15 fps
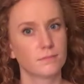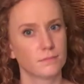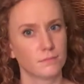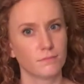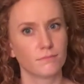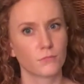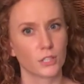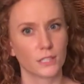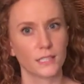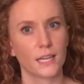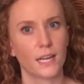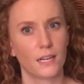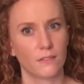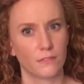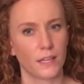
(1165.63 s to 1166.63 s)
really
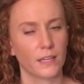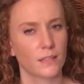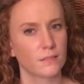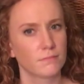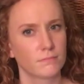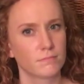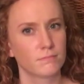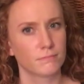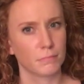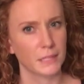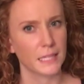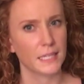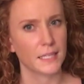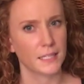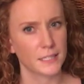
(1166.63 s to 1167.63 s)
kind of like
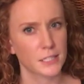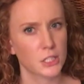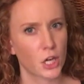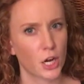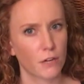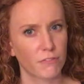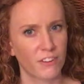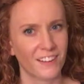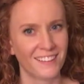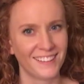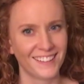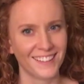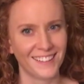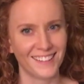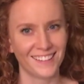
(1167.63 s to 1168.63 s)
blanket scarf.
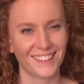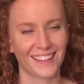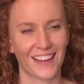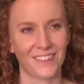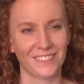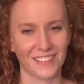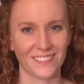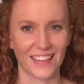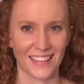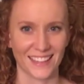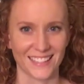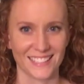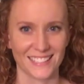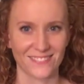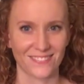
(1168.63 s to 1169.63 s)
I'll be
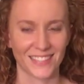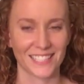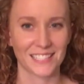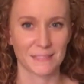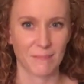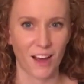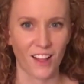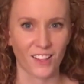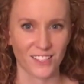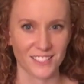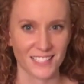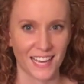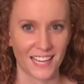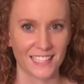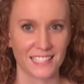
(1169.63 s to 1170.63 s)
making the smaller
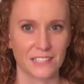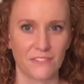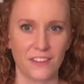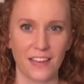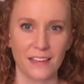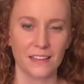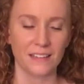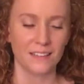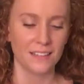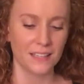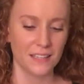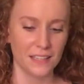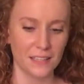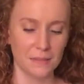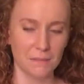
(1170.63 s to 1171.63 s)
size if I
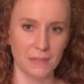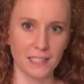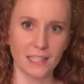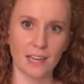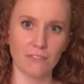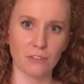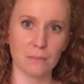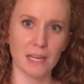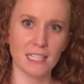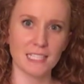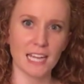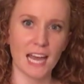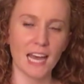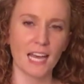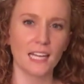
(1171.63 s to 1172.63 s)
made that for my
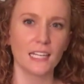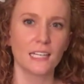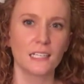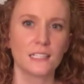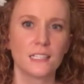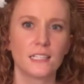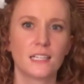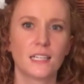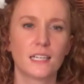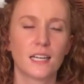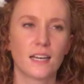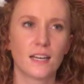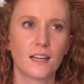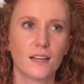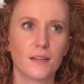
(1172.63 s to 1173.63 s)
dad.
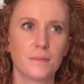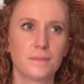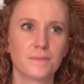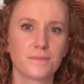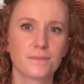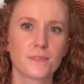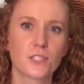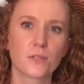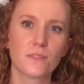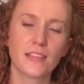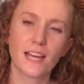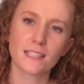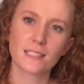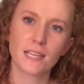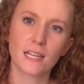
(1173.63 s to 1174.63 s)
So
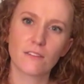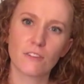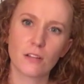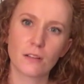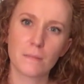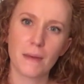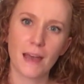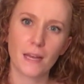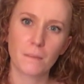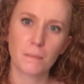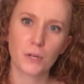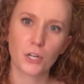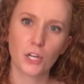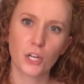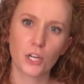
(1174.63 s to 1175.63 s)
that's kind of on the back
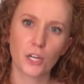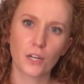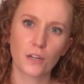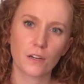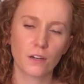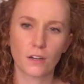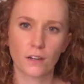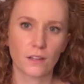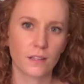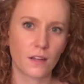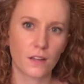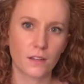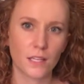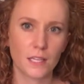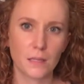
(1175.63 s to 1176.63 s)
burner or
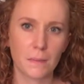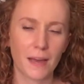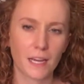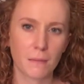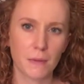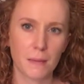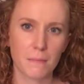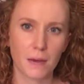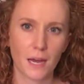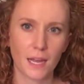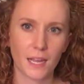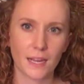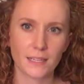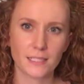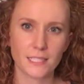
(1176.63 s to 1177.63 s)
in the back of my
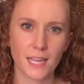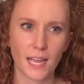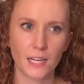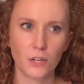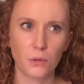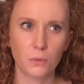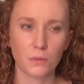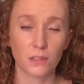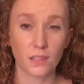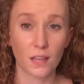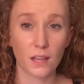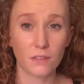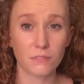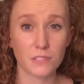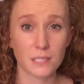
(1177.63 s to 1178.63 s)
mind. I don't
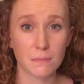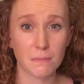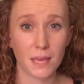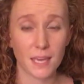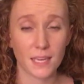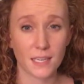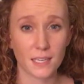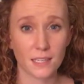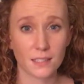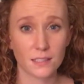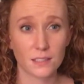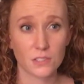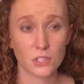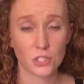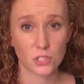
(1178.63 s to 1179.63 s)
love to make
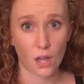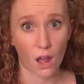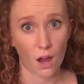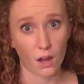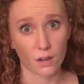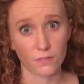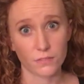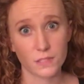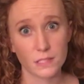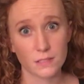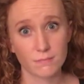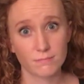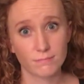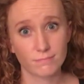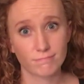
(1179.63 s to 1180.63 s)
scarves.